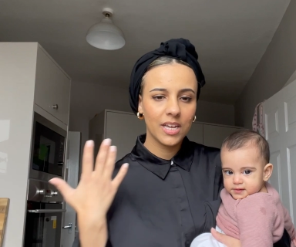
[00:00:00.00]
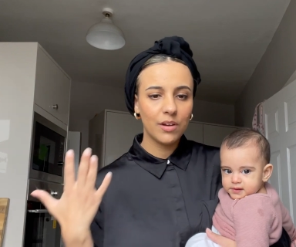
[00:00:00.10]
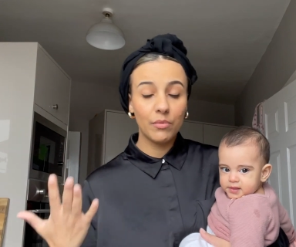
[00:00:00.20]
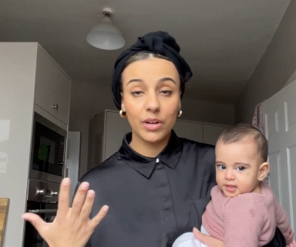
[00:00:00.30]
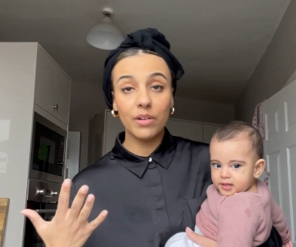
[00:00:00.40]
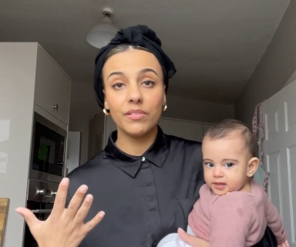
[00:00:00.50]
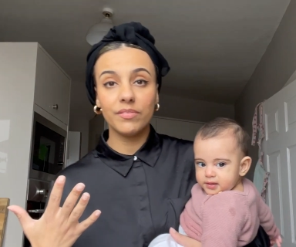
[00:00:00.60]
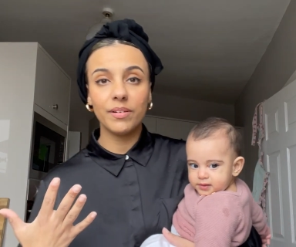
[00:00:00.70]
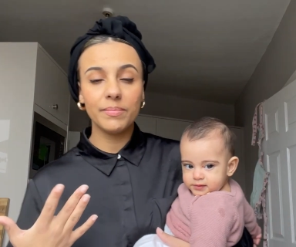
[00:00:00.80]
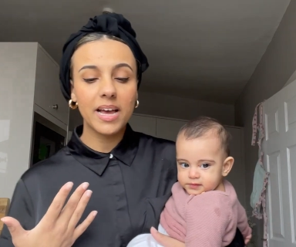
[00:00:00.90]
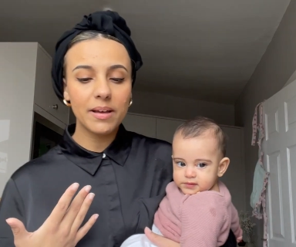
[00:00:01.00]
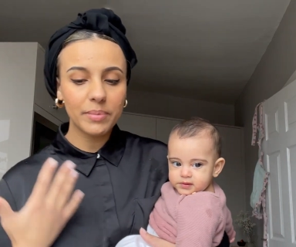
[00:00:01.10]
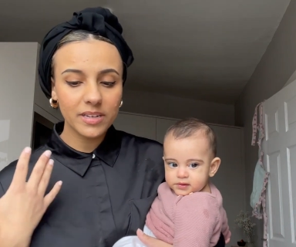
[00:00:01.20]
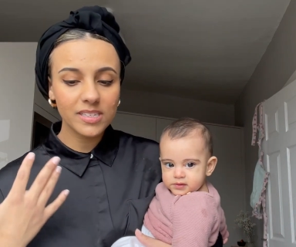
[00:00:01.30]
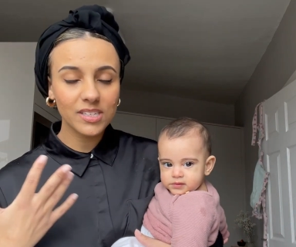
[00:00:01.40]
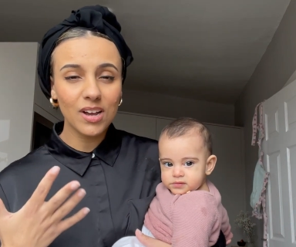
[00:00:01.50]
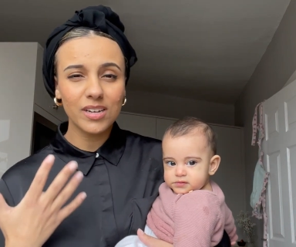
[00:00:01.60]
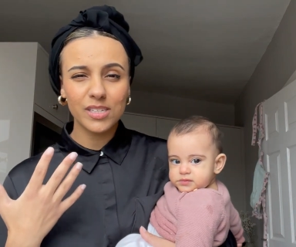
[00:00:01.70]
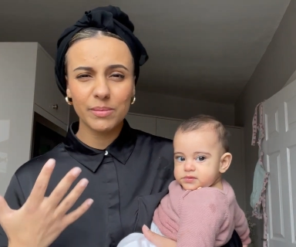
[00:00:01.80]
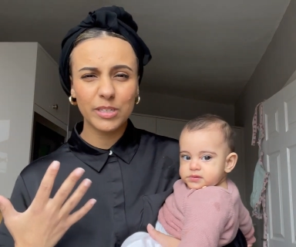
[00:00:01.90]
Speaker 1: recover from that, because it's hard,
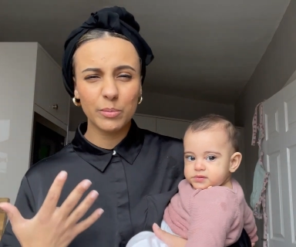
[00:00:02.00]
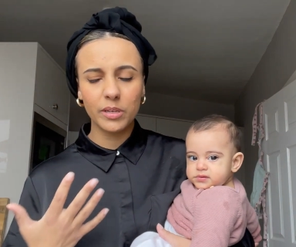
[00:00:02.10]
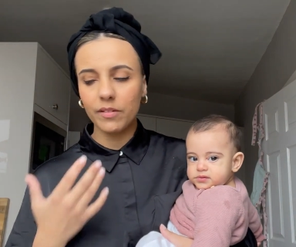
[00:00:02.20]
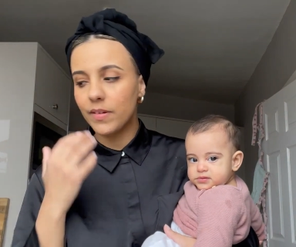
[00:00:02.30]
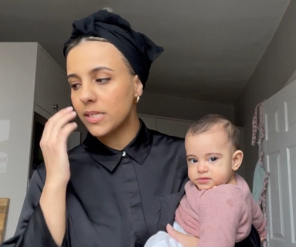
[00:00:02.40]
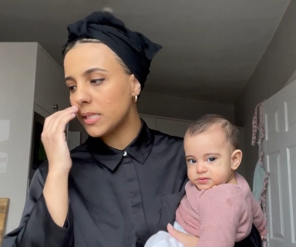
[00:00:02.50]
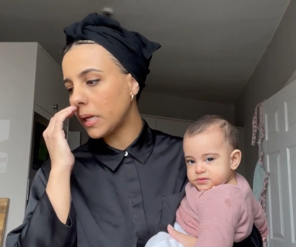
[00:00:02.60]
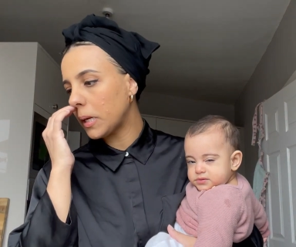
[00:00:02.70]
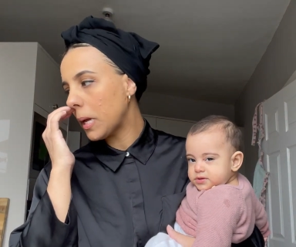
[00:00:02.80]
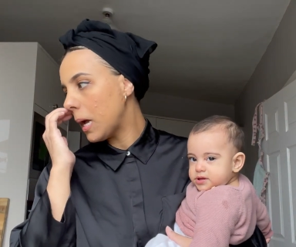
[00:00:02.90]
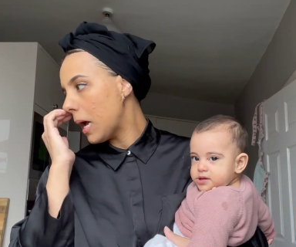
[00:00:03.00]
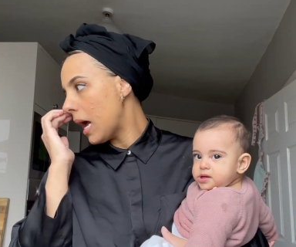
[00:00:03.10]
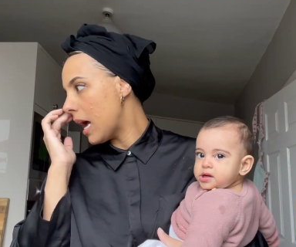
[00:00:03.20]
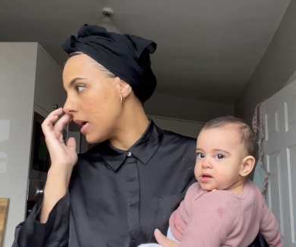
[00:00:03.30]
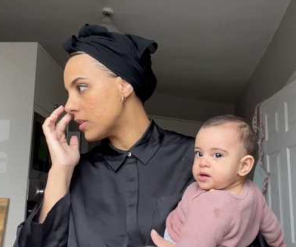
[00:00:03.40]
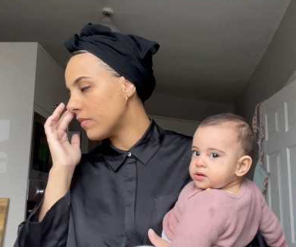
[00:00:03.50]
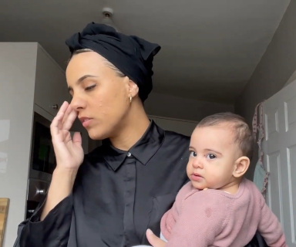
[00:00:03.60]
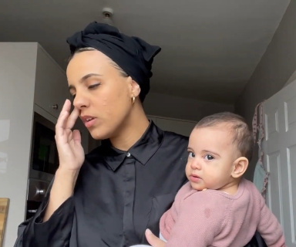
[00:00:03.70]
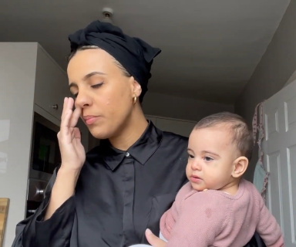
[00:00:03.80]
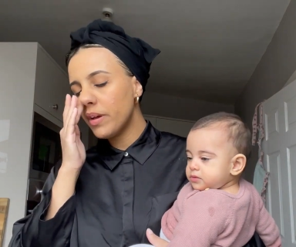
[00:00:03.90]
especially when you're fasting. Uh, so I've
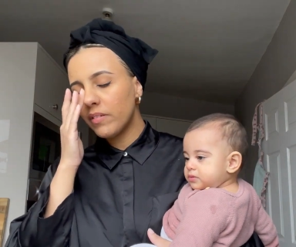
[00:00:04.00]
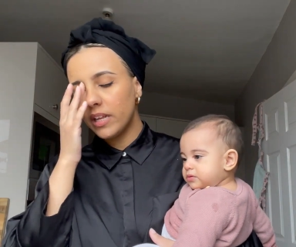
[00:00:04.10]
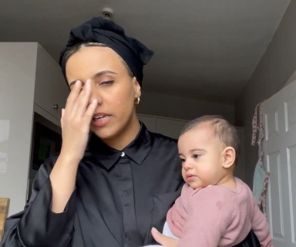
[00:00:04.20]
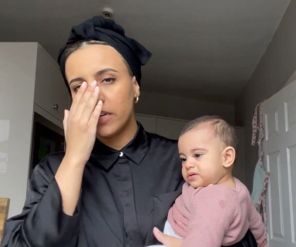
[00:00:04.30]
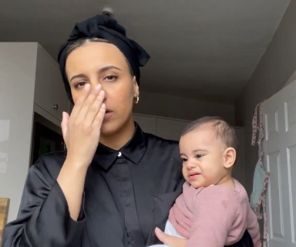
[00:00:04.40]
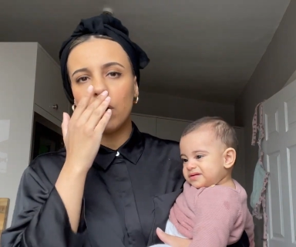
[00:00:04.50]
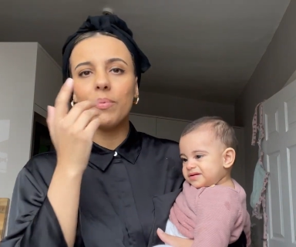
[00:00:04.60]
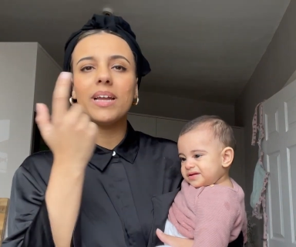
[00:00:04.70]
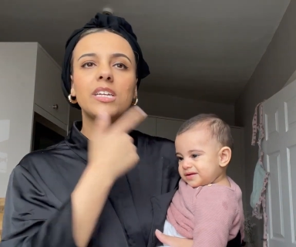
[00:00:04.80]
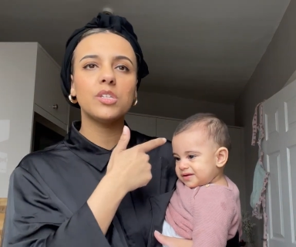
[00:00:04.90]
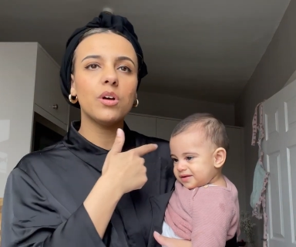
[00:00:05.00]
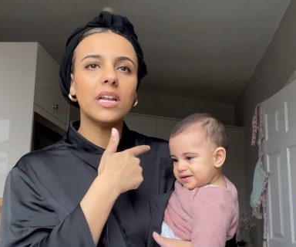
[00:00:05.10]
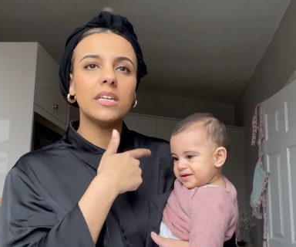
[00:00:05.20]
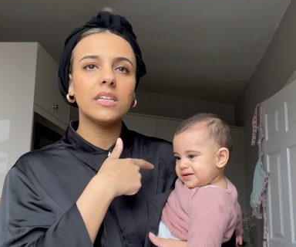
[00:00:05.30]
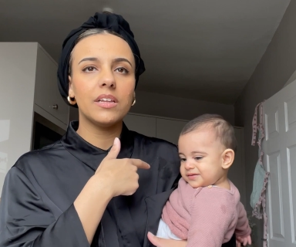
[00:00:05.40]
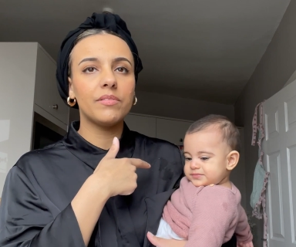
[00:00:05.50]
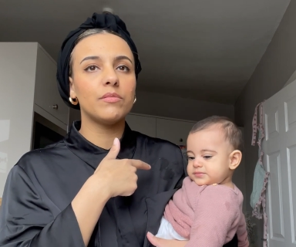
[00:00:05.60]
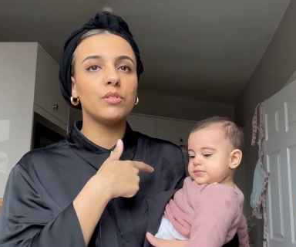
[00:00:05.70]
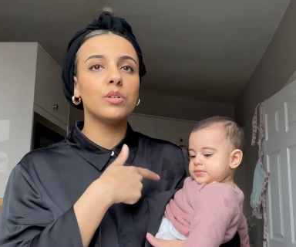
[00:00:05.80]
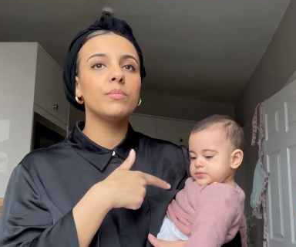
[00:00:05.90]
done a bit of cleaning up. I need to go clean the living
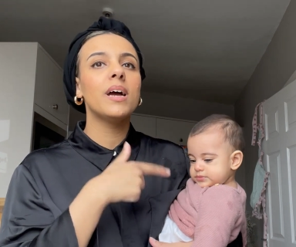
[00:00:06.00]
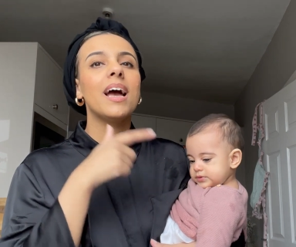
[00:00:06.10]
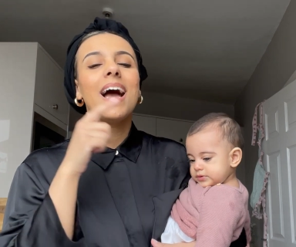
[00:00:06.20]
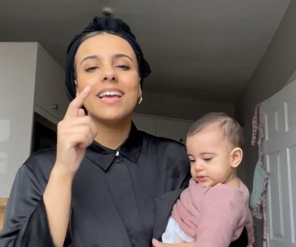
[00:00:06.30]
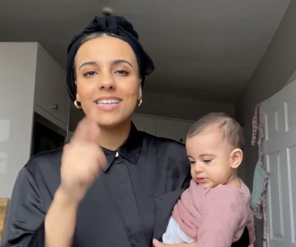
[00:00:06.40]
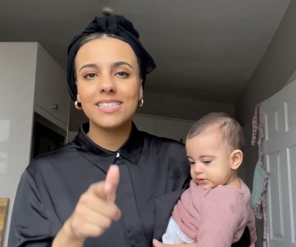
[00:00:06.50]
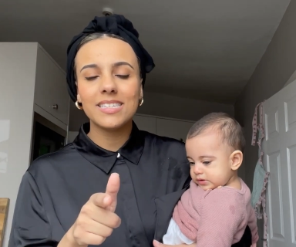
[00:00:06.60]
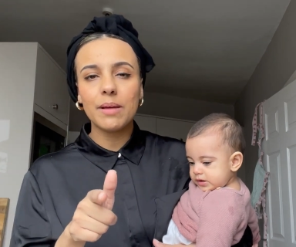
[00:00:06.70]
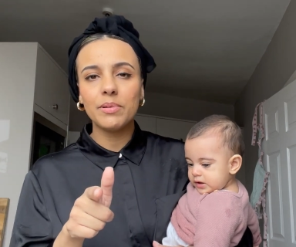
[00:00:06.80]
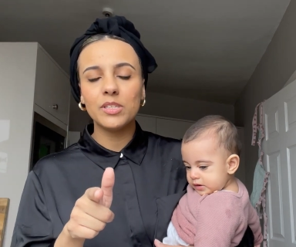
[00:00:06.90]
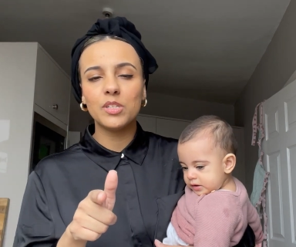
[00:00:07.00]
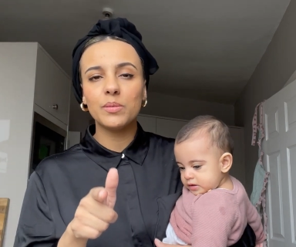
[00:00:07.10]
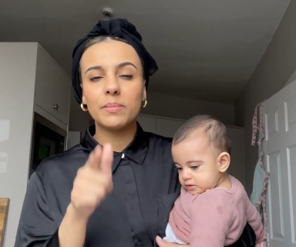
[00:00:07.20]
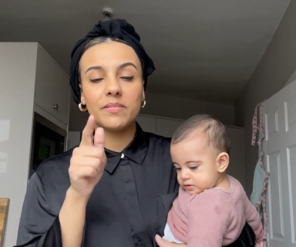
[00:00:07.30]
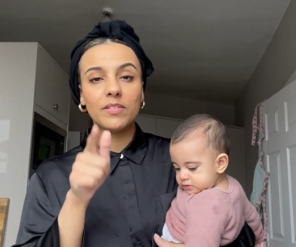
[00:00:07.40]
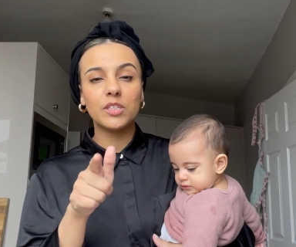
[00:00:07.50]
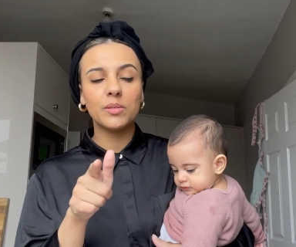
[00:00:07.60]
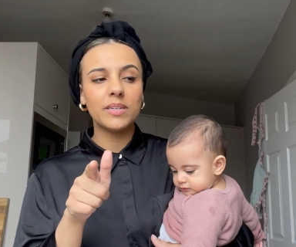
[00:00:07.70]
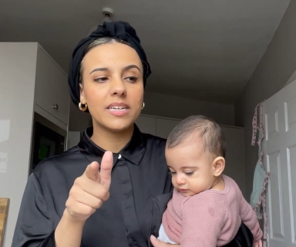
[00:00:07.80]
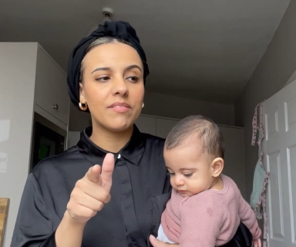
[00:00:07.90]
room. I asked Sabreen to do it before she
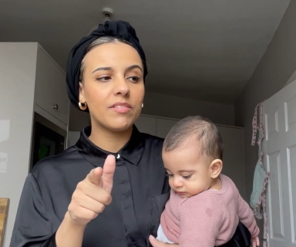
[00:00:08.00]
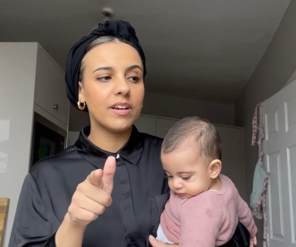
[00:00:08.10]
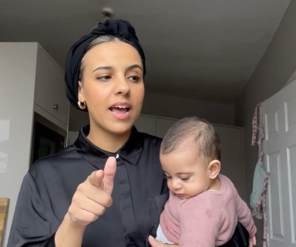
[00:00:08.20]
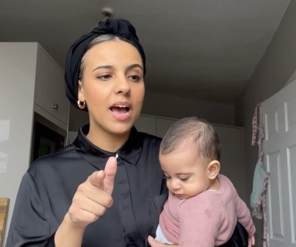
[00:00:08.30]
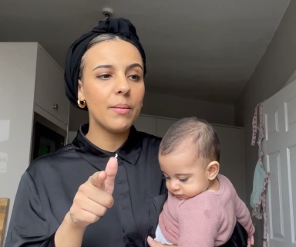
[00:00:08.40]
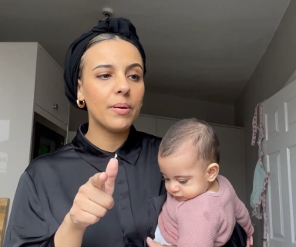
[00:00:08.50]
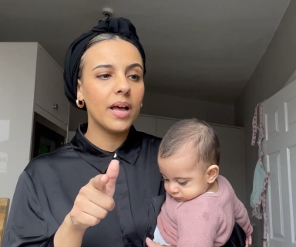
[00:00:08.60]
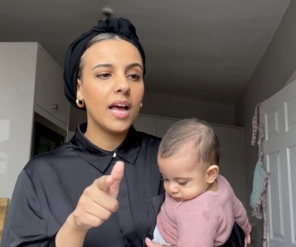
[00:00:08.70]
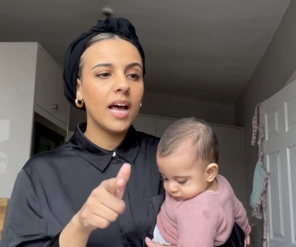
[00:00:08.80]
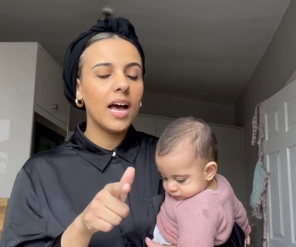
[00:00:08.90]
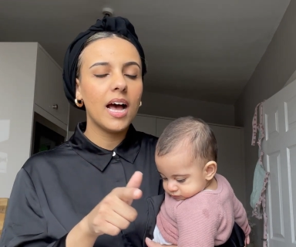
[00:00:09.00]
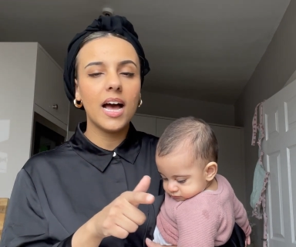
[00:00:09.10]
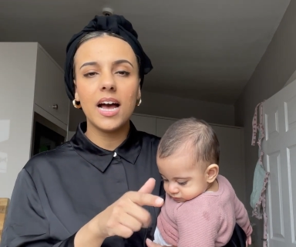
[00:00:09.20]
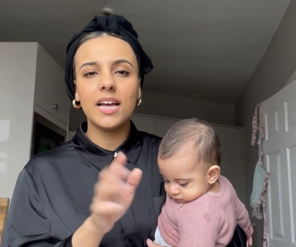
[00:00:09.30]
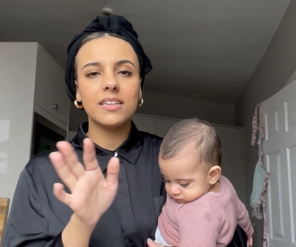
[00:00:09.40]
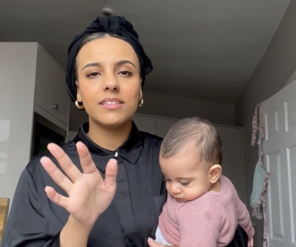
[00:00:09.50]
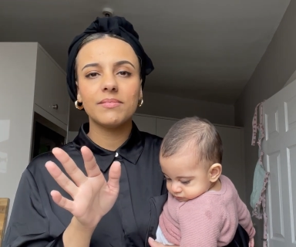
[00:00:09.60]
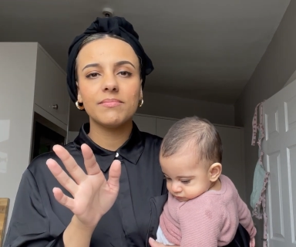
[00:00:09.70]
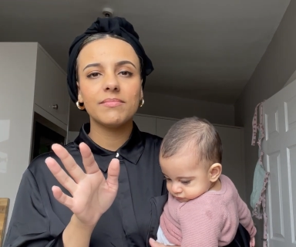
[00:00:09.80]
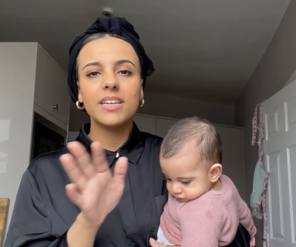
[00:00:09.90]
went down for a nap, and
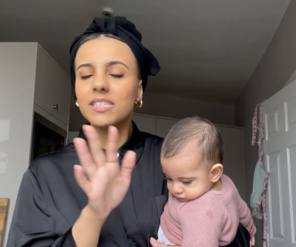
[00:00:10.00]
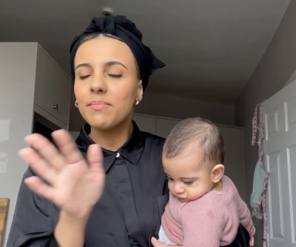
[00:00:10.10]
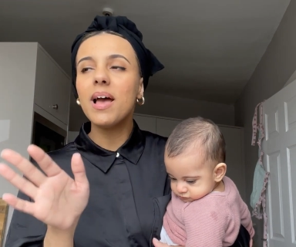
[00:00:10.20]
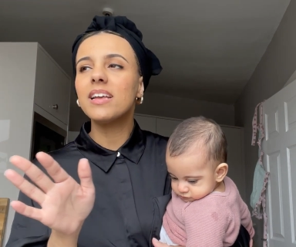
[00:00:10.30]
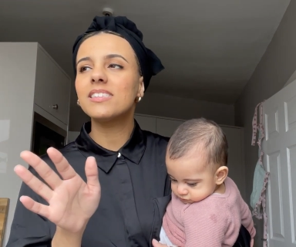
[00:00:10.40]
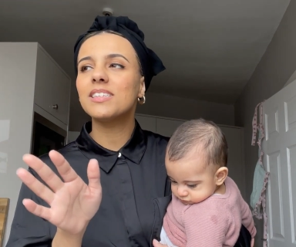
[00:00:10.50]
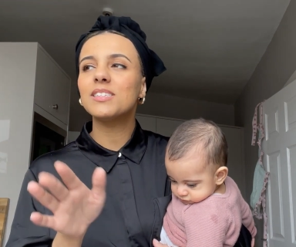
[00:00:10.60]
it's a mess.